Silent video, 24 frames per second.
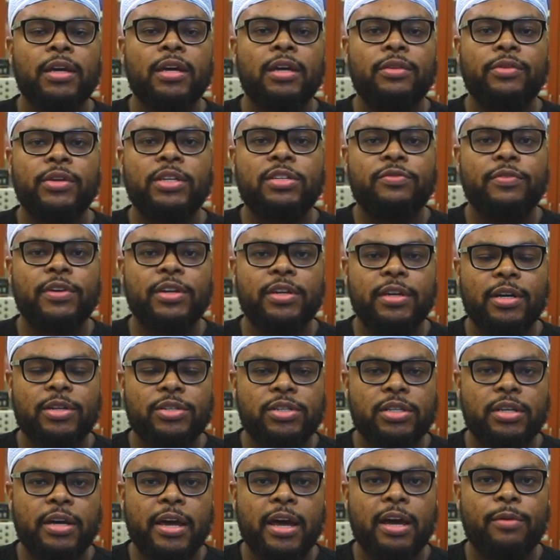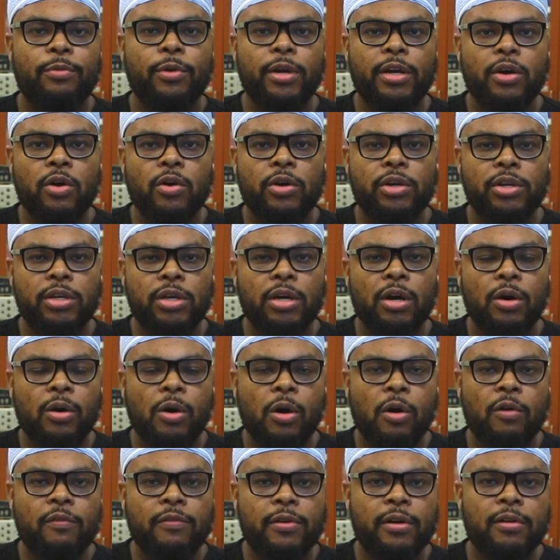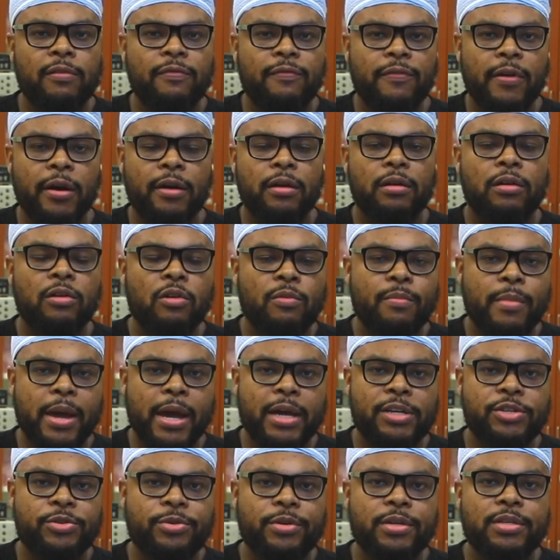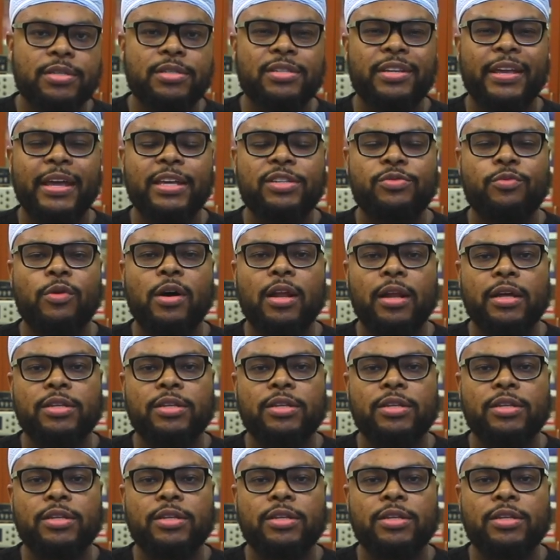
In this video today, we're going to go over vertical mattress as well